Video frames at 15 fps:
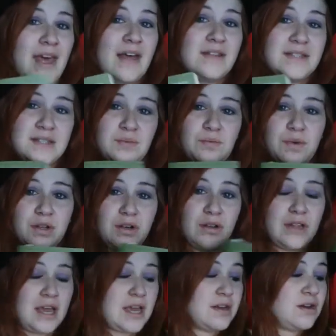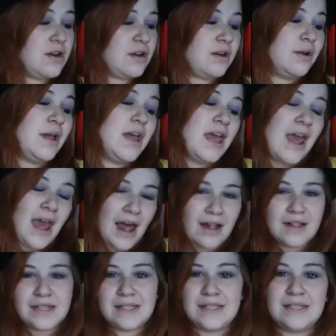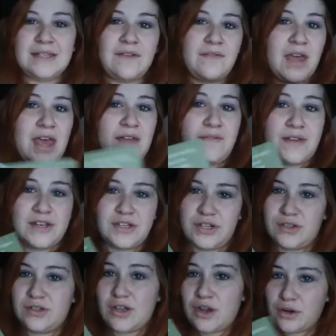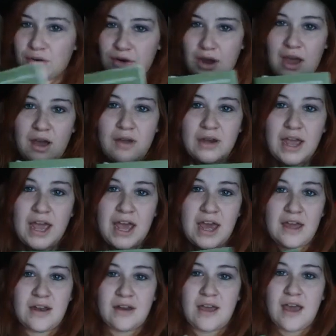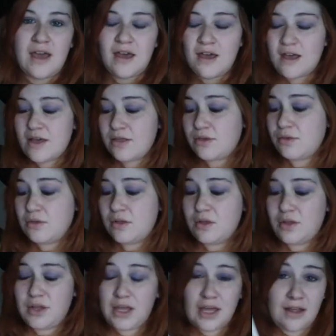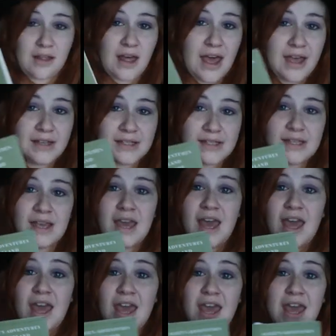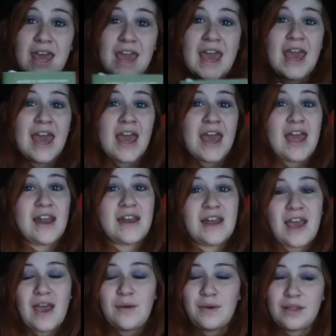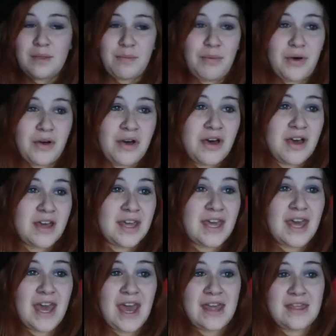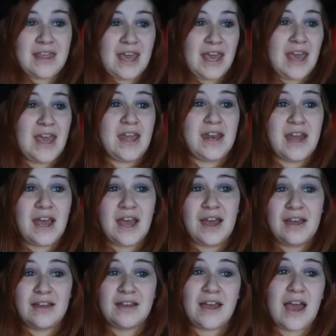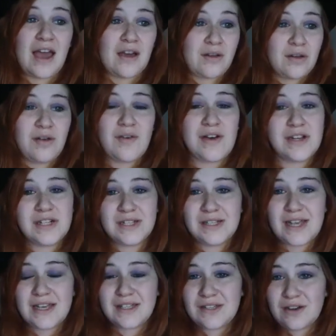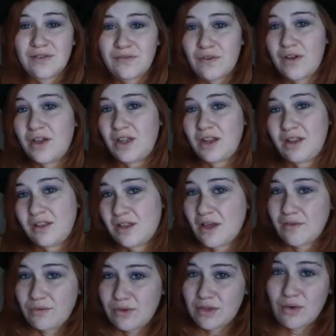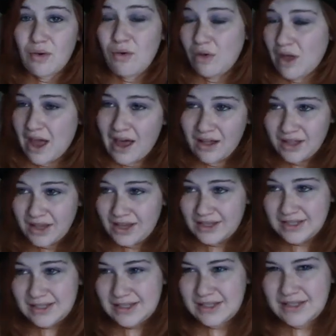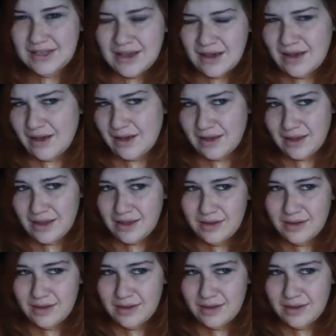Alice in Wonderland or Alice's Adventures Underground and Through the Looking Glass. And I read the book and then I don't know, I just, I started falling in love with the whole Alice, uh,